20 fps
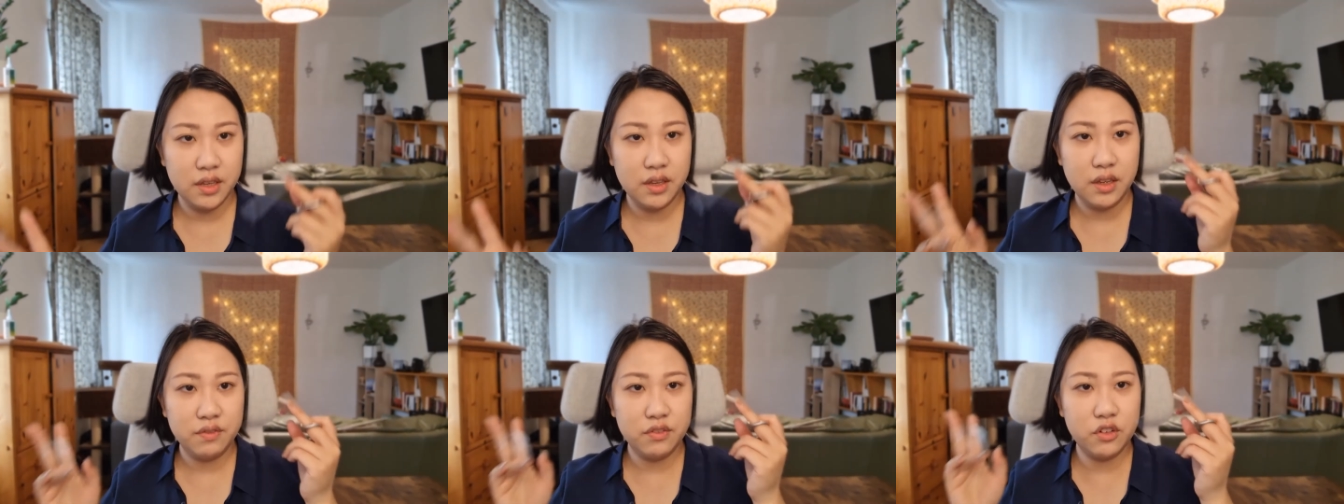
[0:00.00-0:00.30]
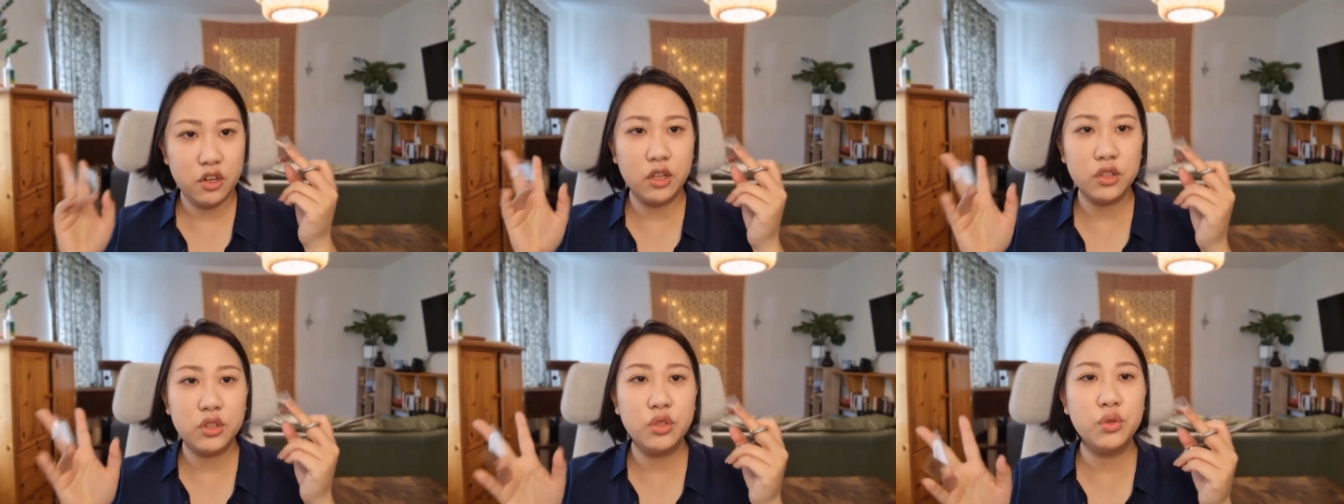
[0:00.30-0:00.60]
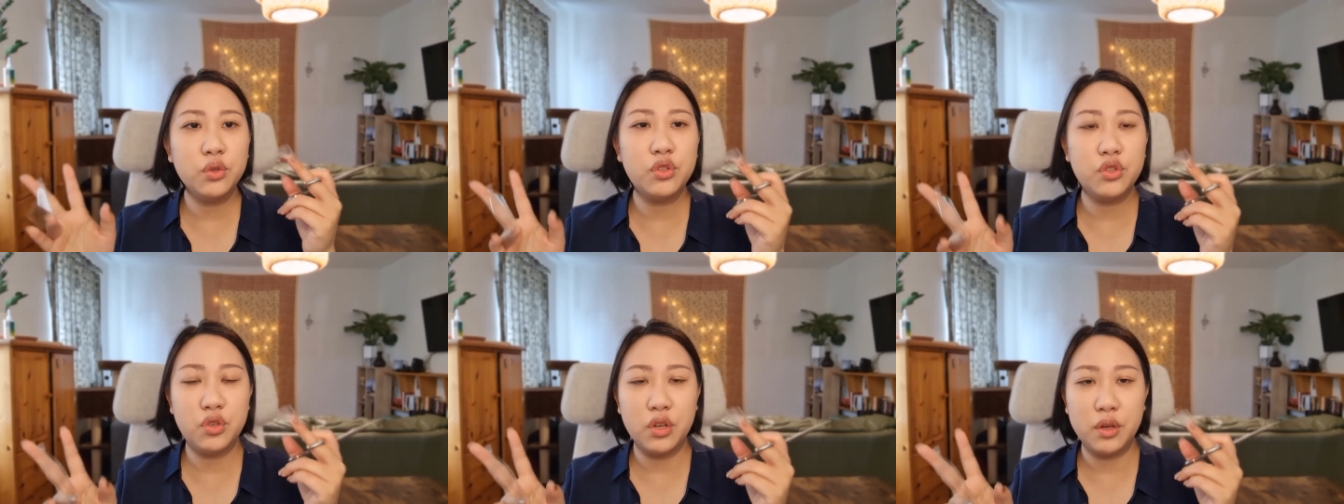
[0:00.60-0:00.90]
Got two
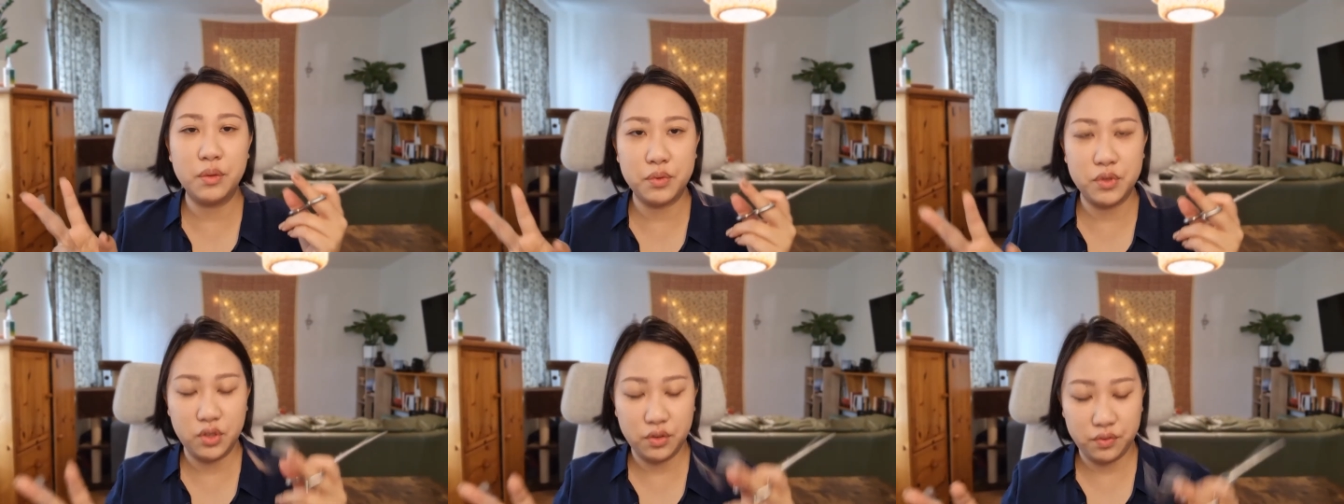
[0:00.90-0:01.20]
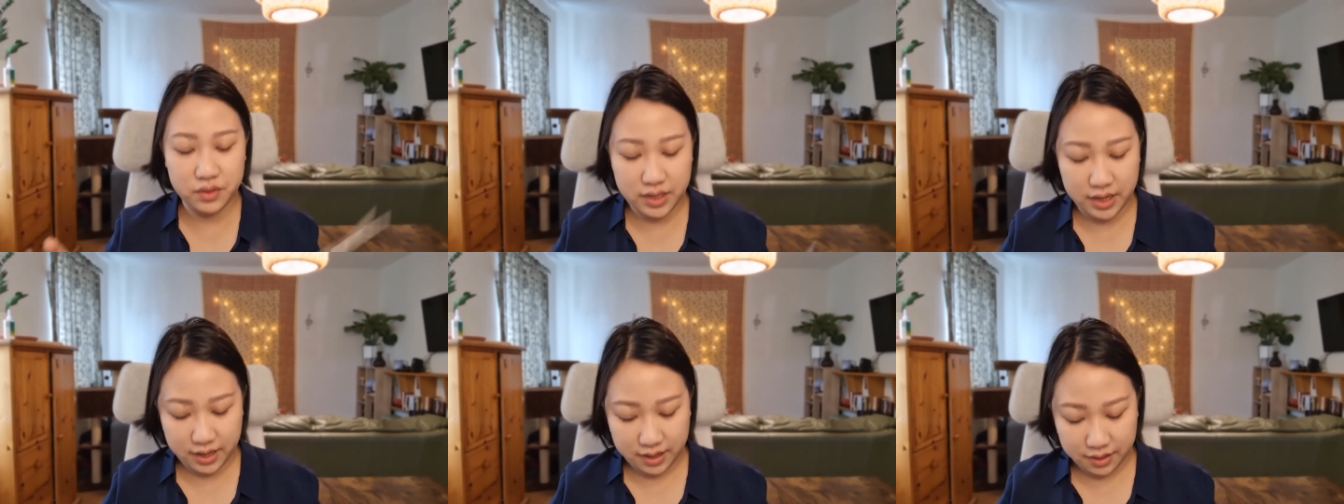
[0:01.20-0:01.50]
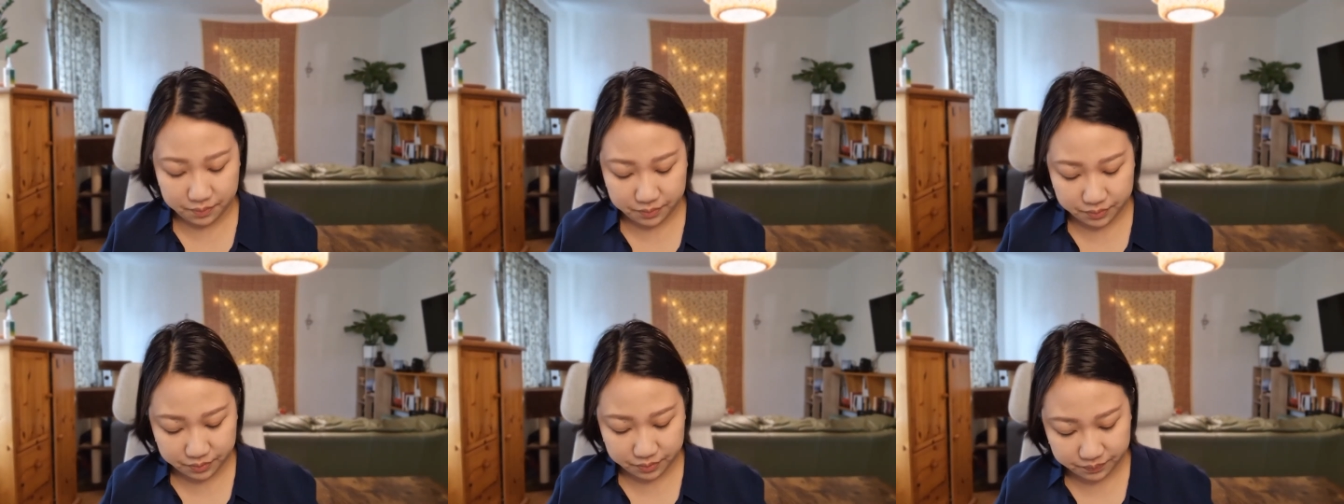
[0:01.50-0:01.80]
strips of tape.
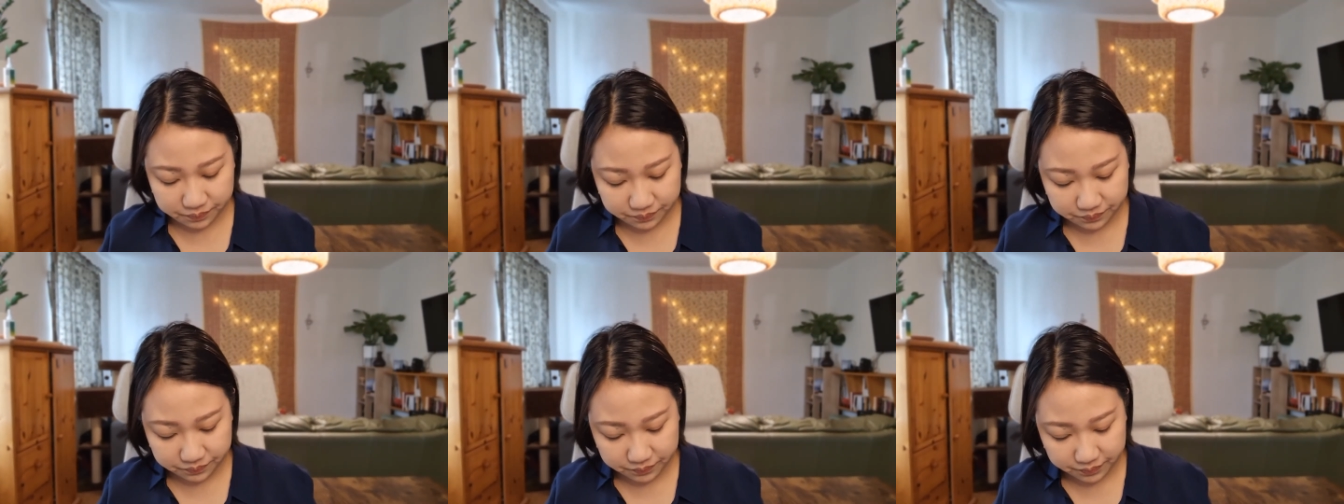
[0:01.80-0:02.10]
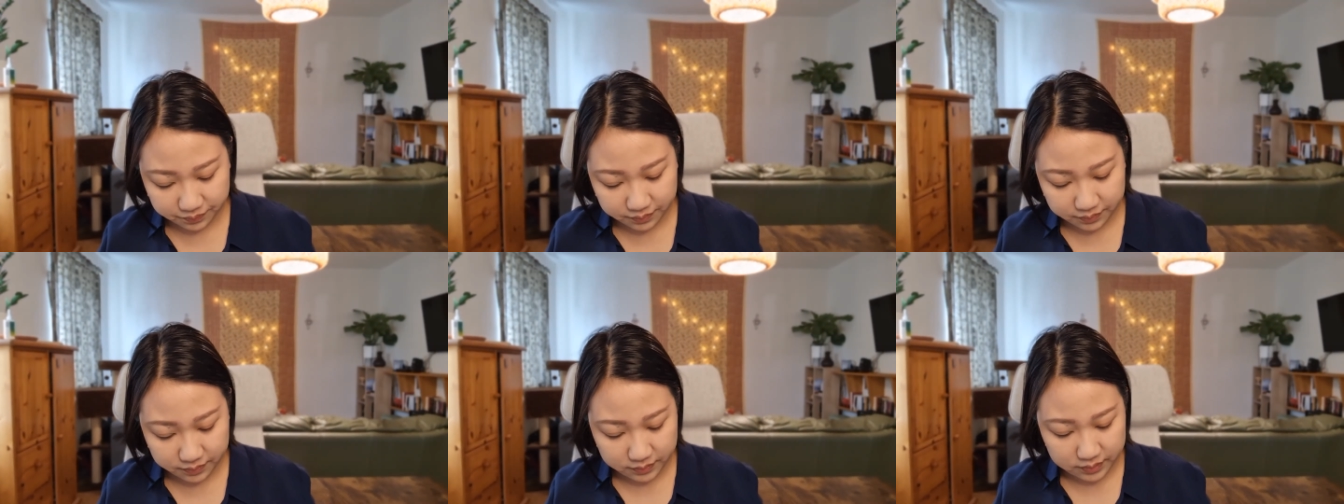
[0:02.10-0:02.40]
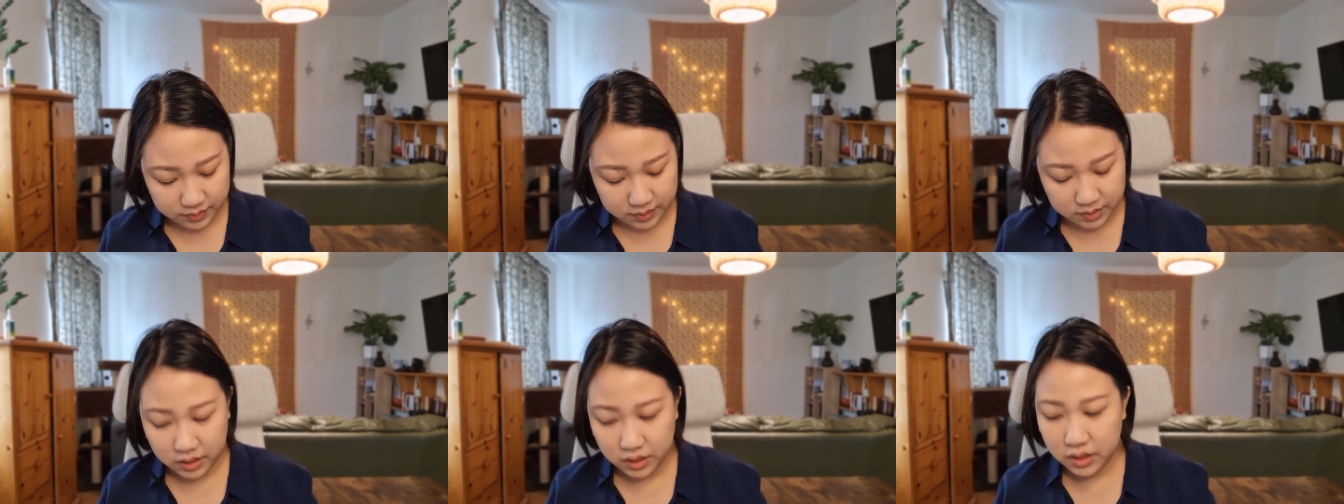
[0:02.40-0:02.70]

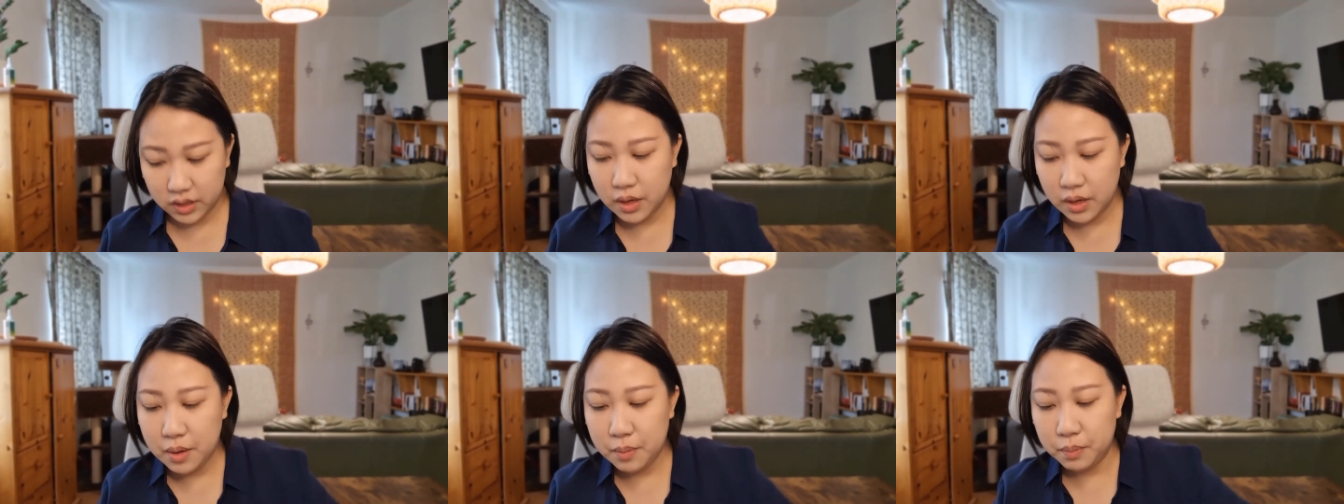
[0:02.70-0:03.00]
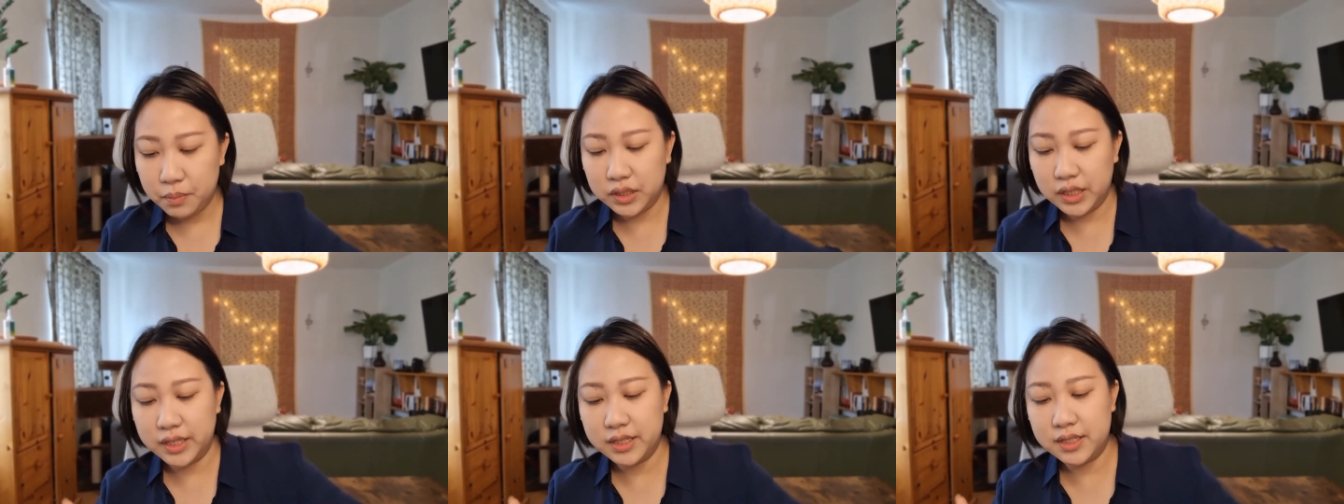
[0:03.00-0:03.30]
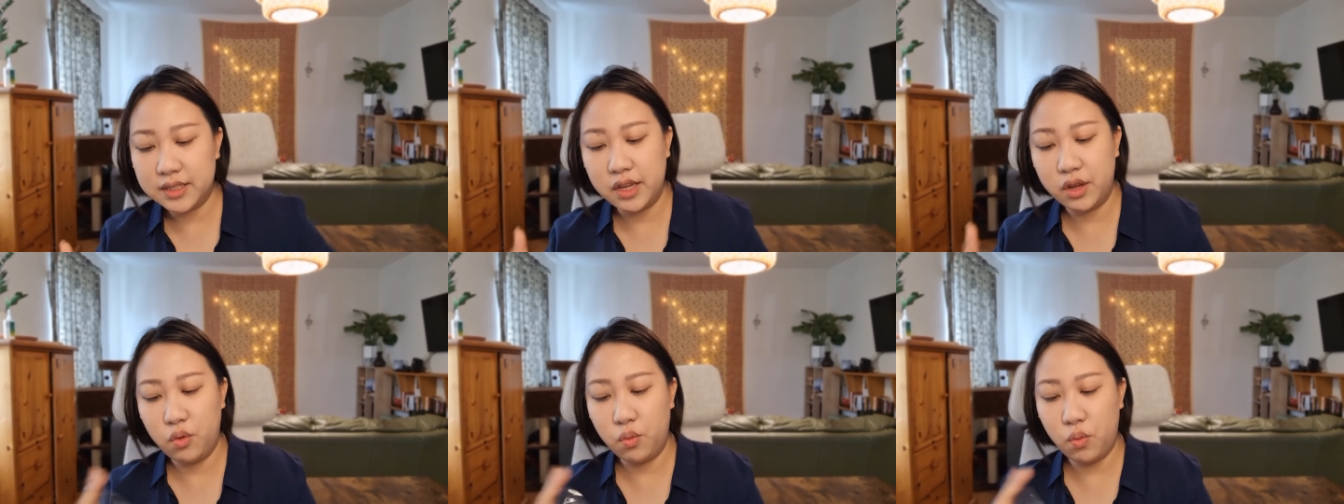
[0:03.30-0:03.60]

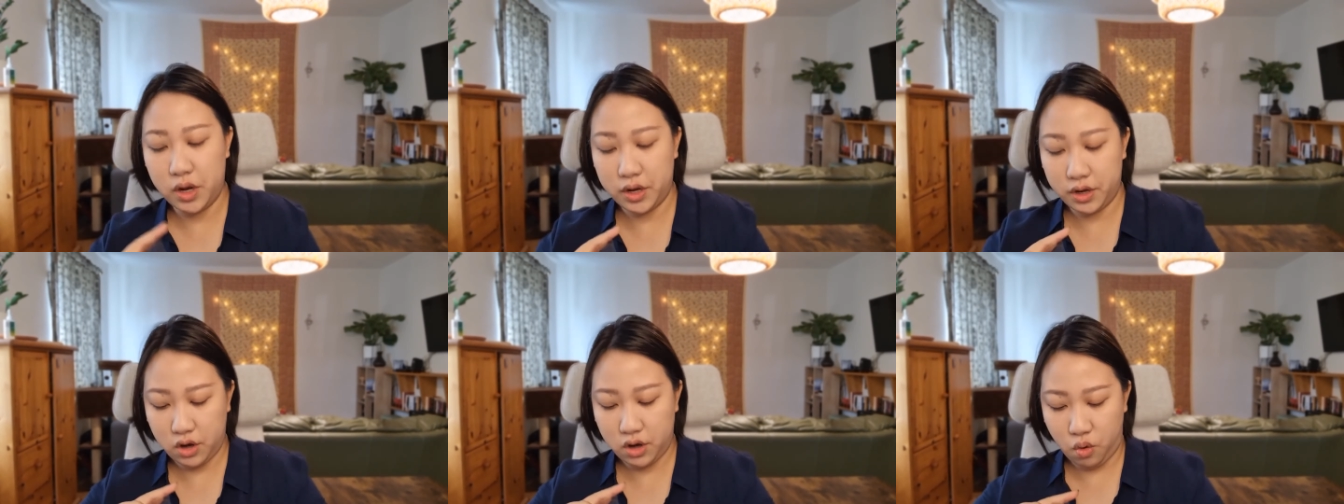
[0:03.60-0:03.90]
Placing one